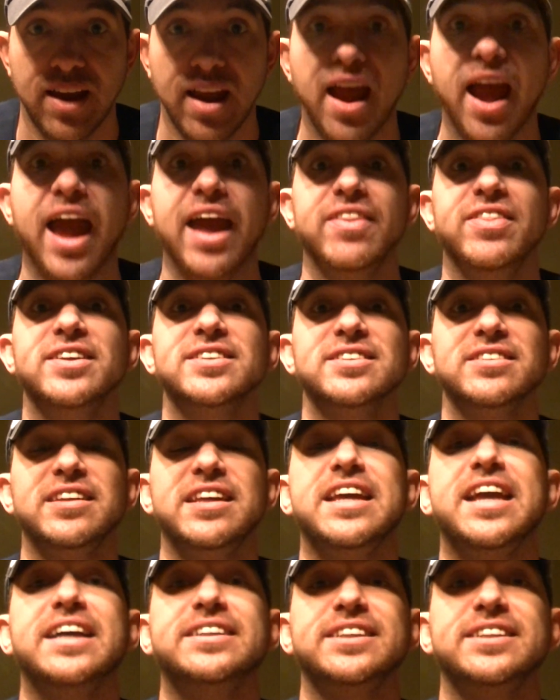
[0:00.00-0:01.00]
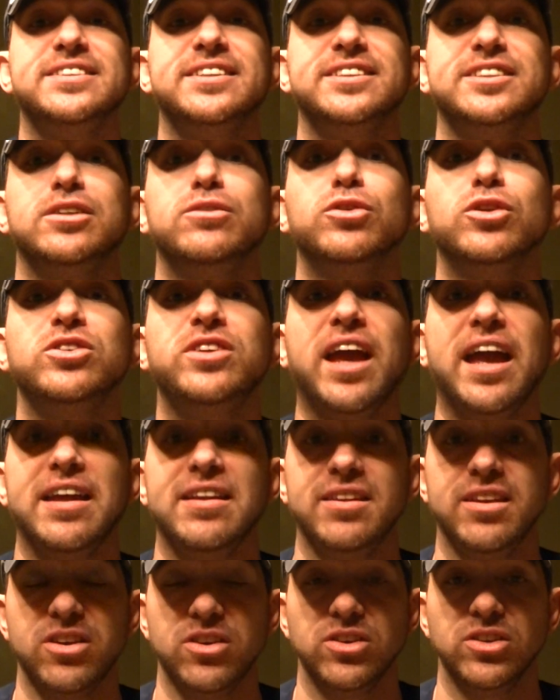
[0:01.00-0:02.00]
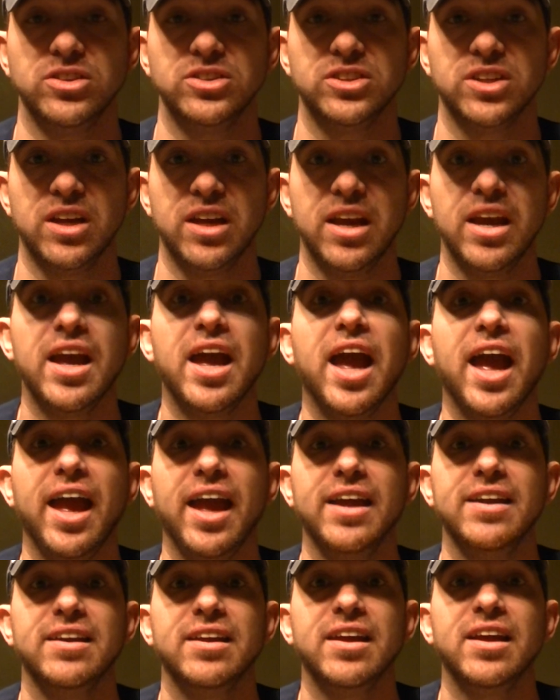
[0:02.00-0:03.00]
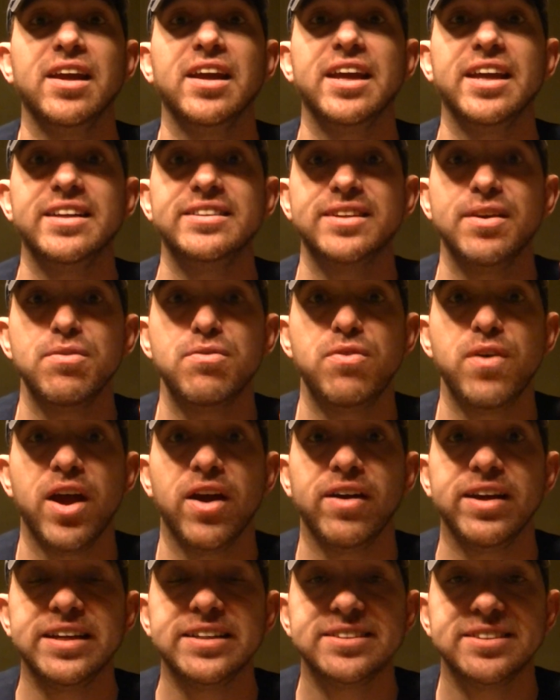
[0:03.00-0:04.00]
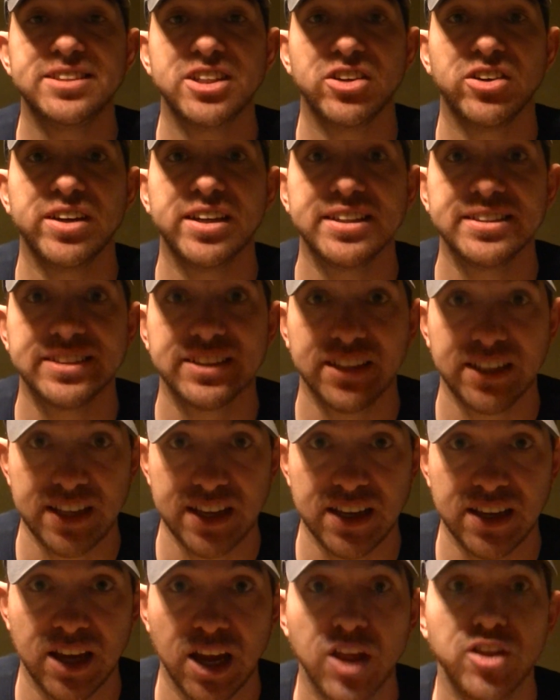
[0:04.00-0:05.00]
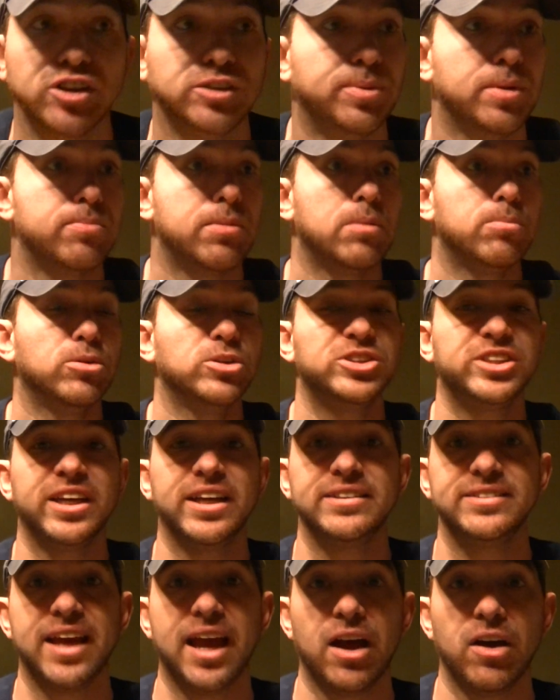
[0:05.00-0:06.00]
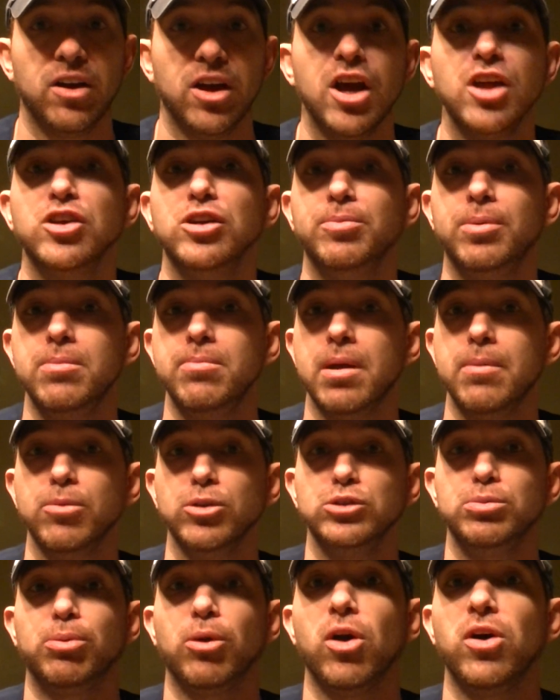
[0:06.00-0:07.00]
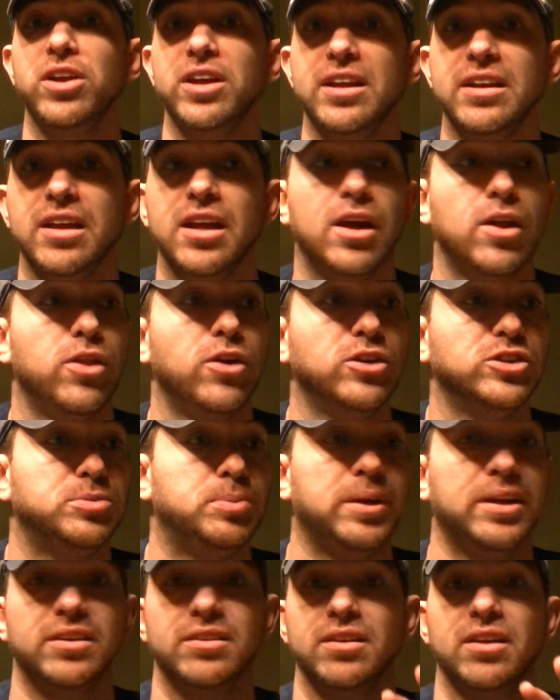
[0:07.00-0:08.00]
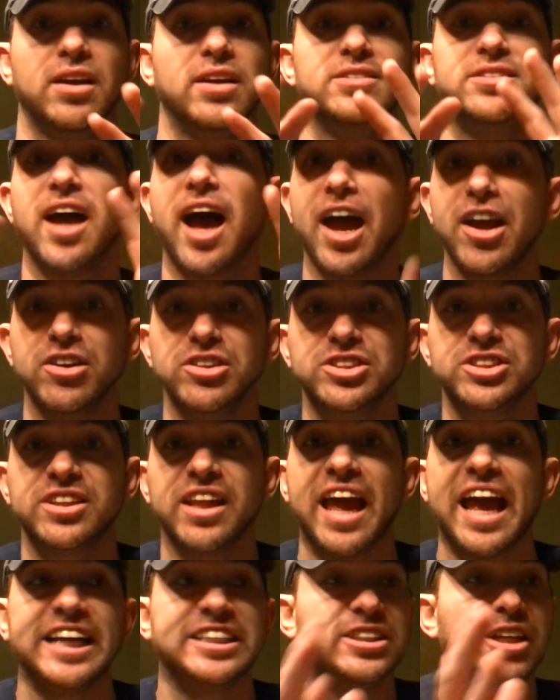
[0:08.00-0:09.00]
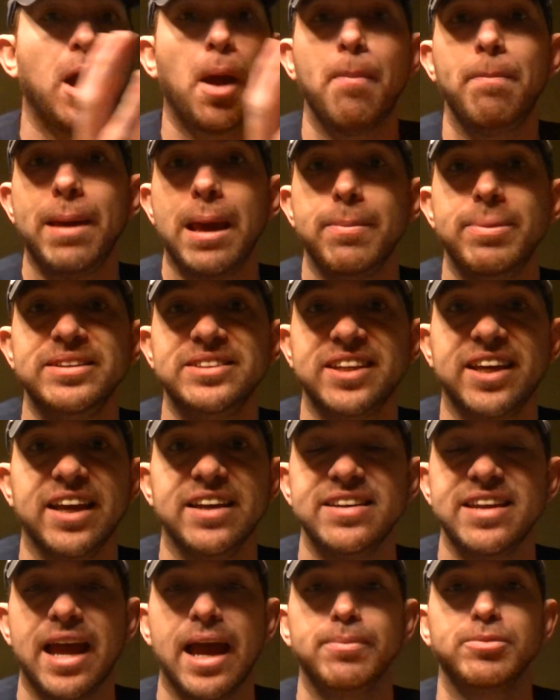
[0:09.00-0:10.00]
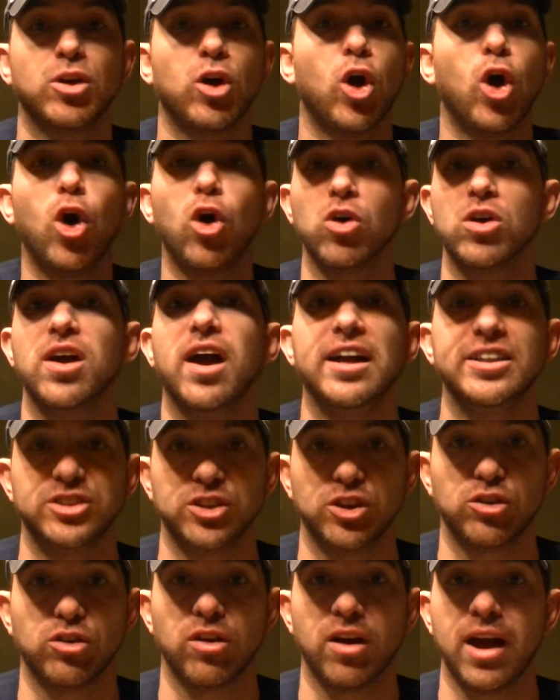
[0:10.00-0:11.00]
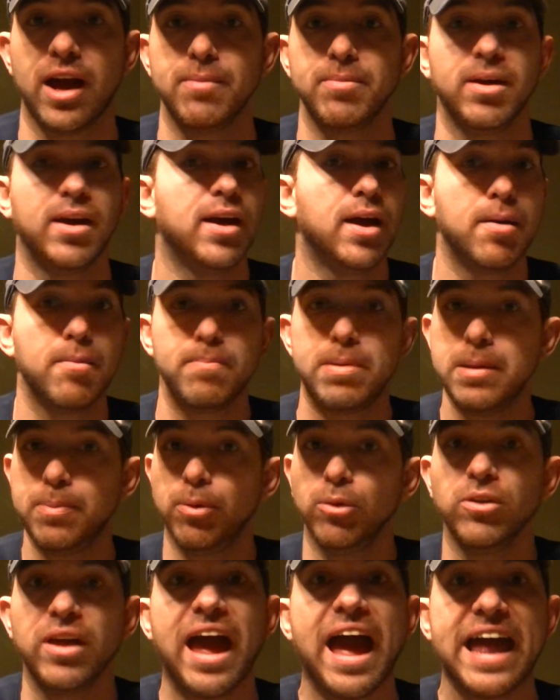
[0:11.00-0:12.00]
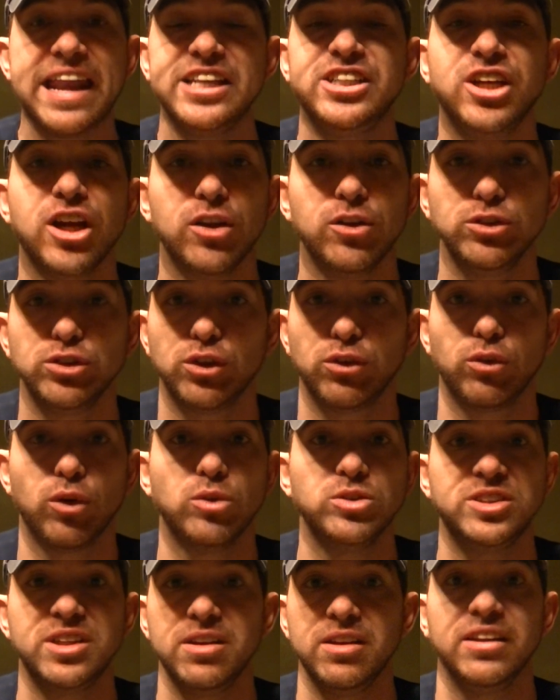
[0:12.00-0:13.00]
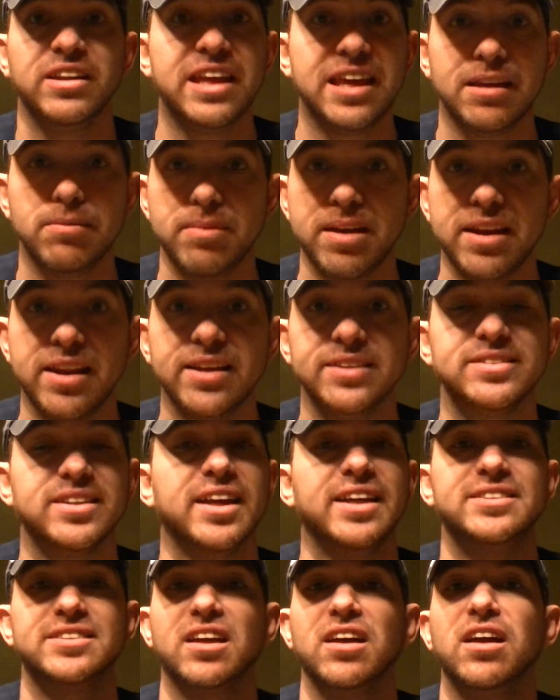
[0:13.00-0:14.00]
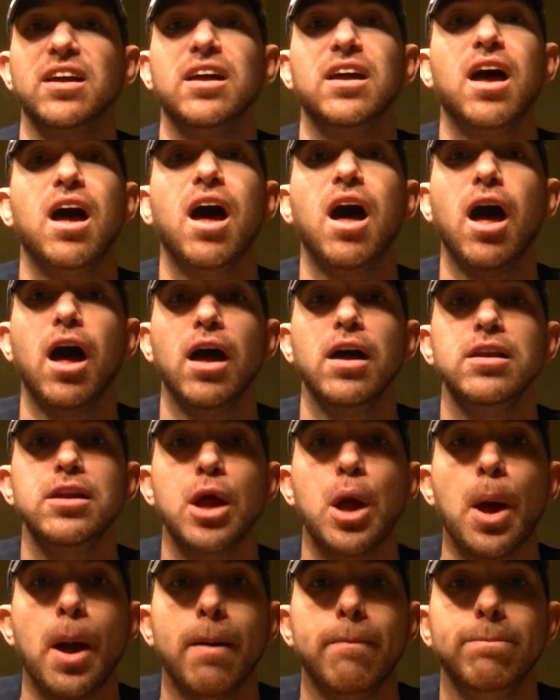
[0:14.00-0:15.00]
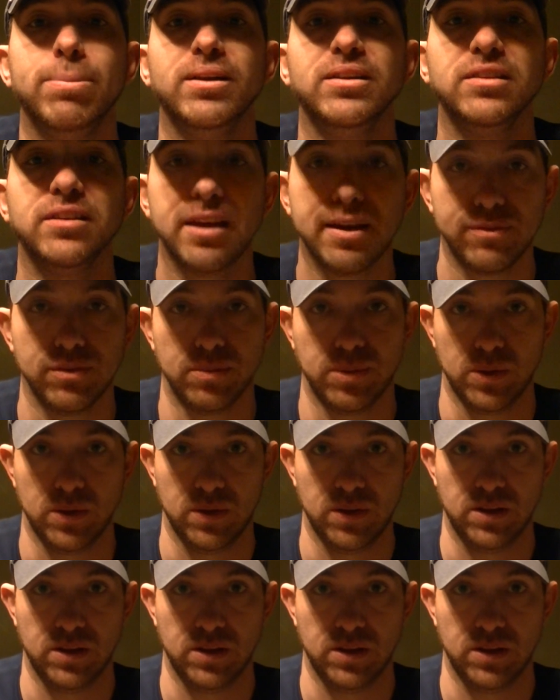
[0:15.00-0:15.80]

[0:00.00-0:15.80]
And this league has existed for 10 years. And it is a very serious league. There's been members kicked out. There's been members brought in. There's been tires slashed, babies kidnapped, all kinds of crime. People at each other's throats at league meetings. It's unbelievable.